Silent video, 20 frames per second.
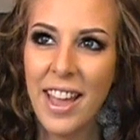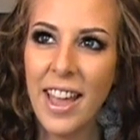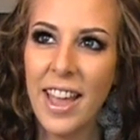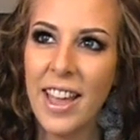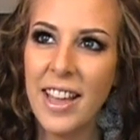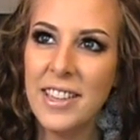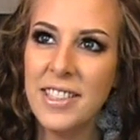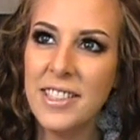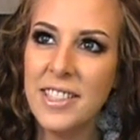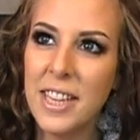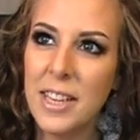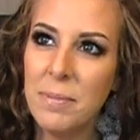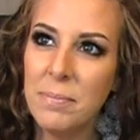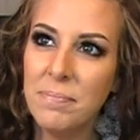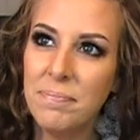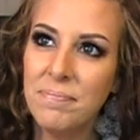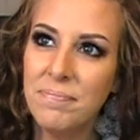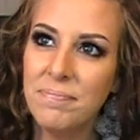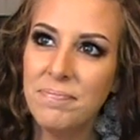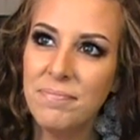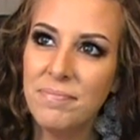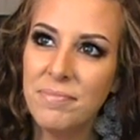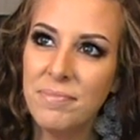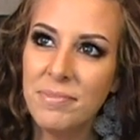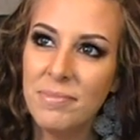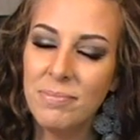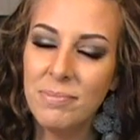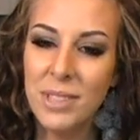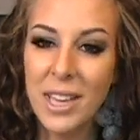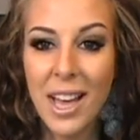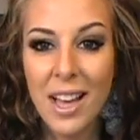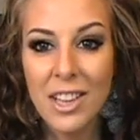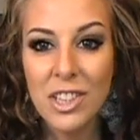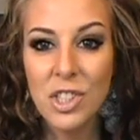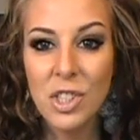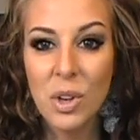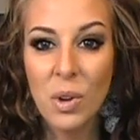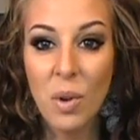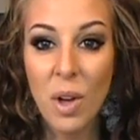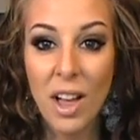And yeah,
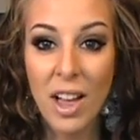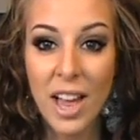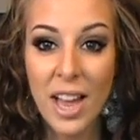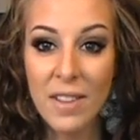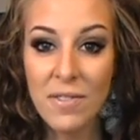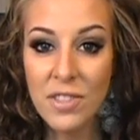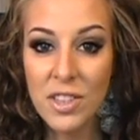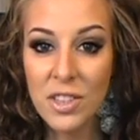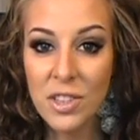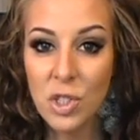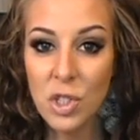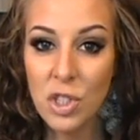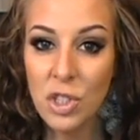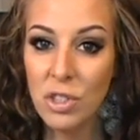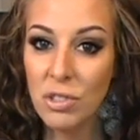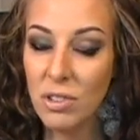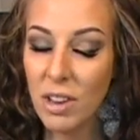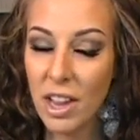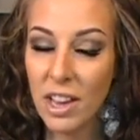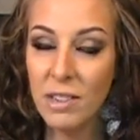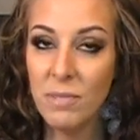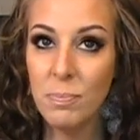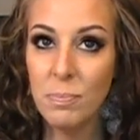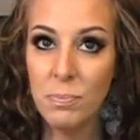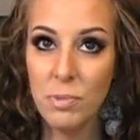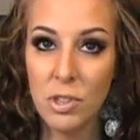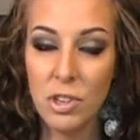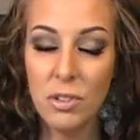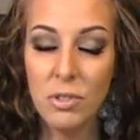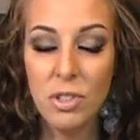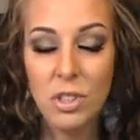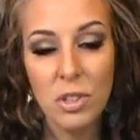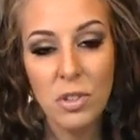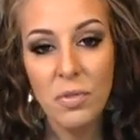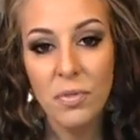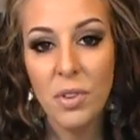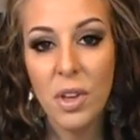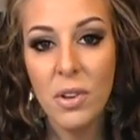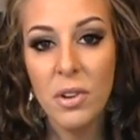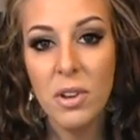so I chose two
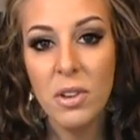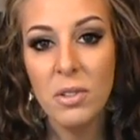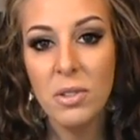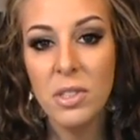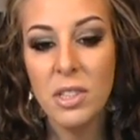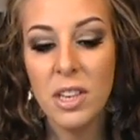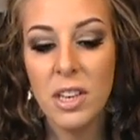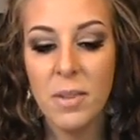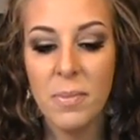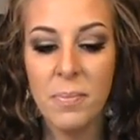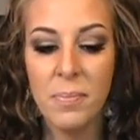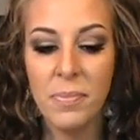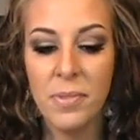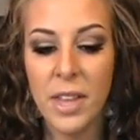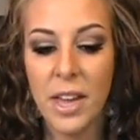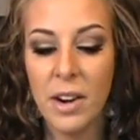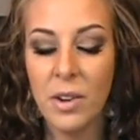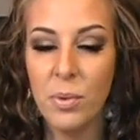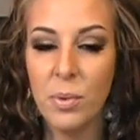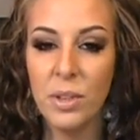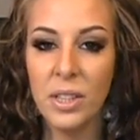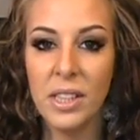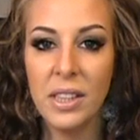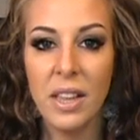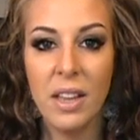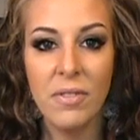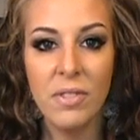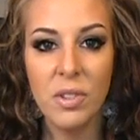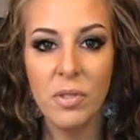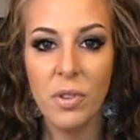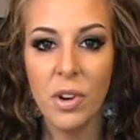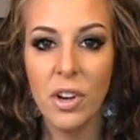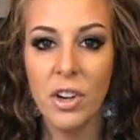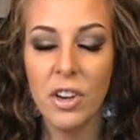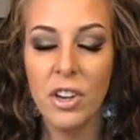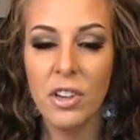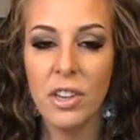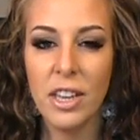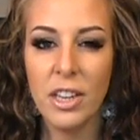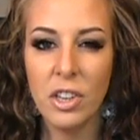photos that I really loved of
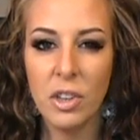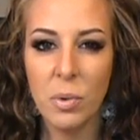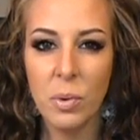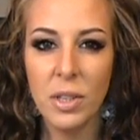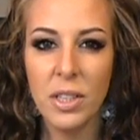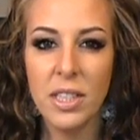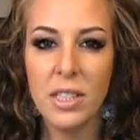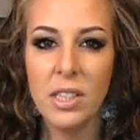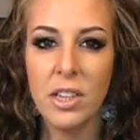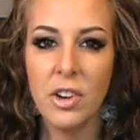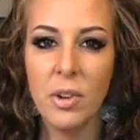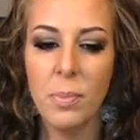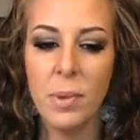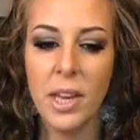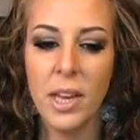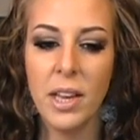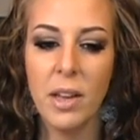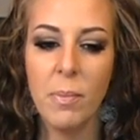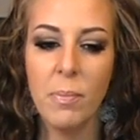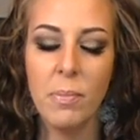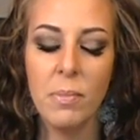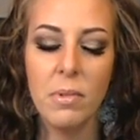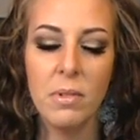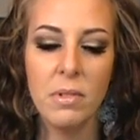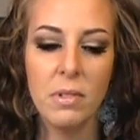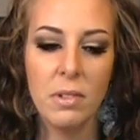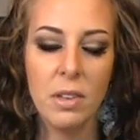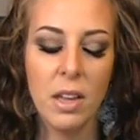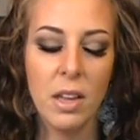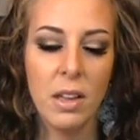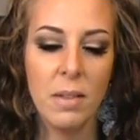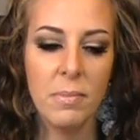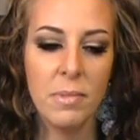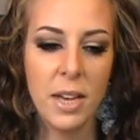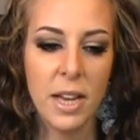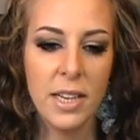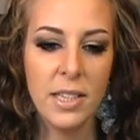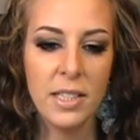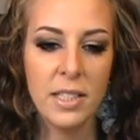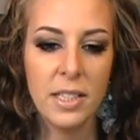her, that you can really see her makeup
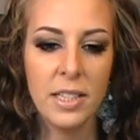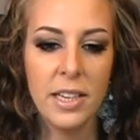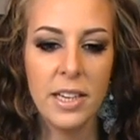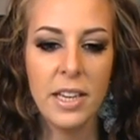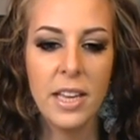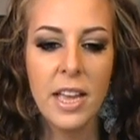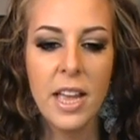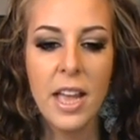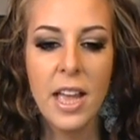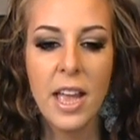nicely,